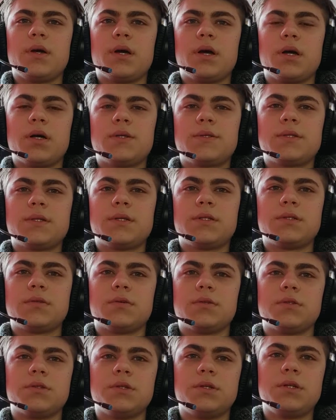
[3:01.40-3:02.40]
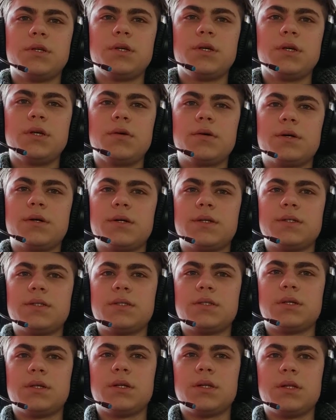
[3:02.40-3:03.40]
a cashless society,
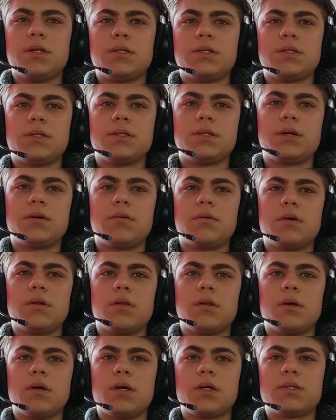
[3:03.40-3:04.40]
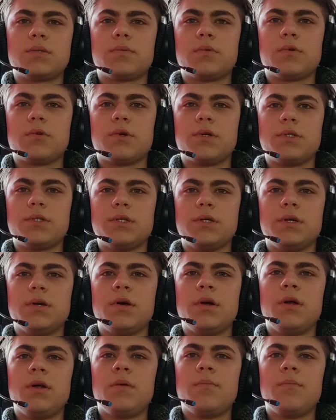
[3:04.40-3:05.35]
has released several exploratory